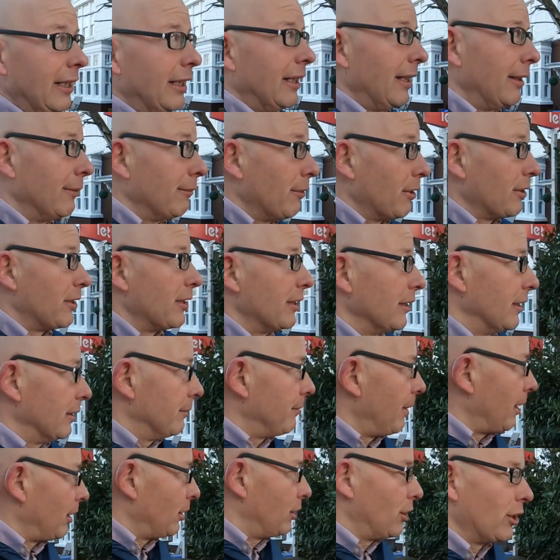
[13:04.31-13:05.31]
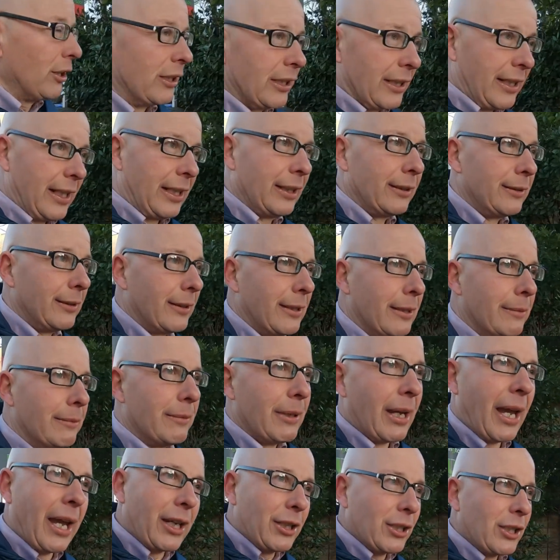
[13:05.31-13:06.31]
It wasn't dementia that killed him,
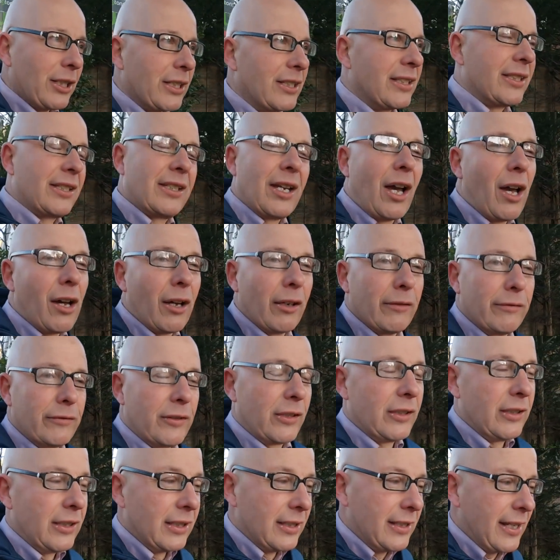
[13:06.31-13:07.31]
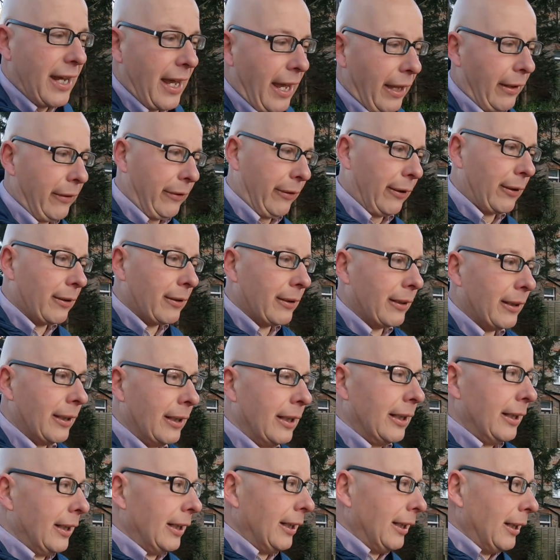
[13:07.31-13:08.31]
he actually starved to death,
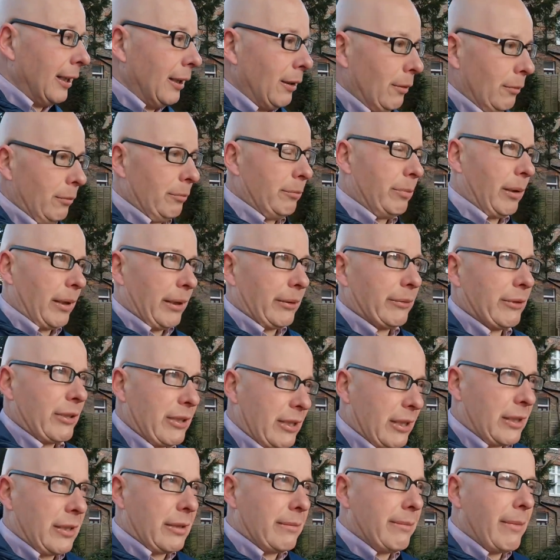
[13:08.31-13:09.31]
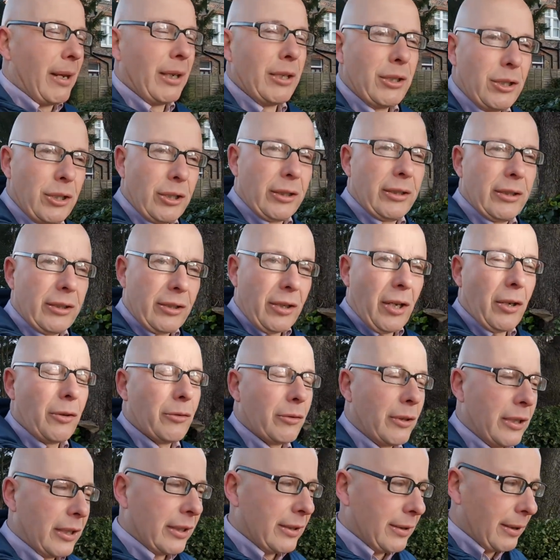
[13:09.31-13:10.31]
but it was the dementia that
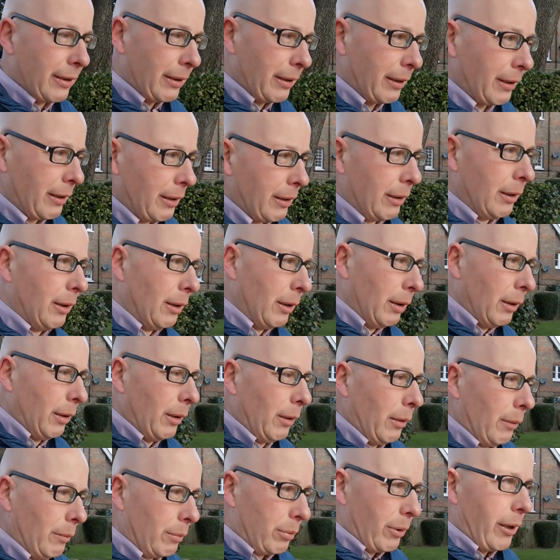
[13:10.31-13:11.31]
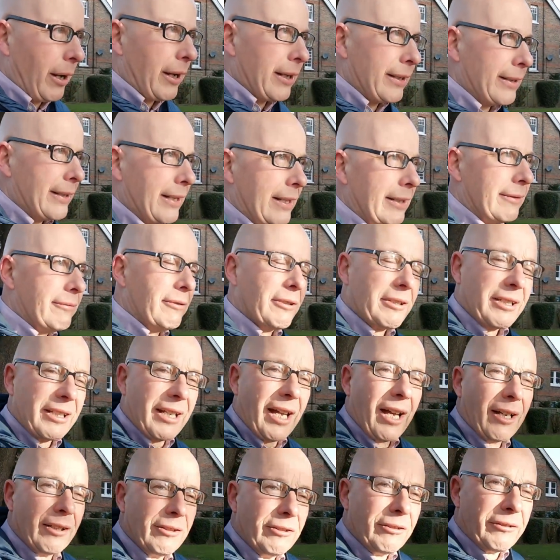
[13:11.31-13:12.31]
told his brain that he wasn't
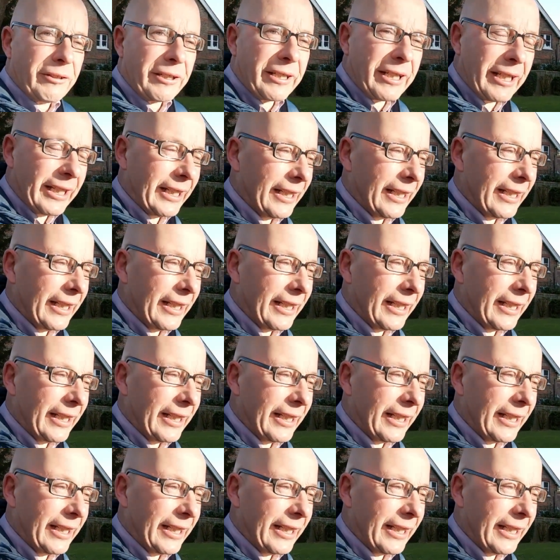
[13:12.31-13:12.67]
hungry,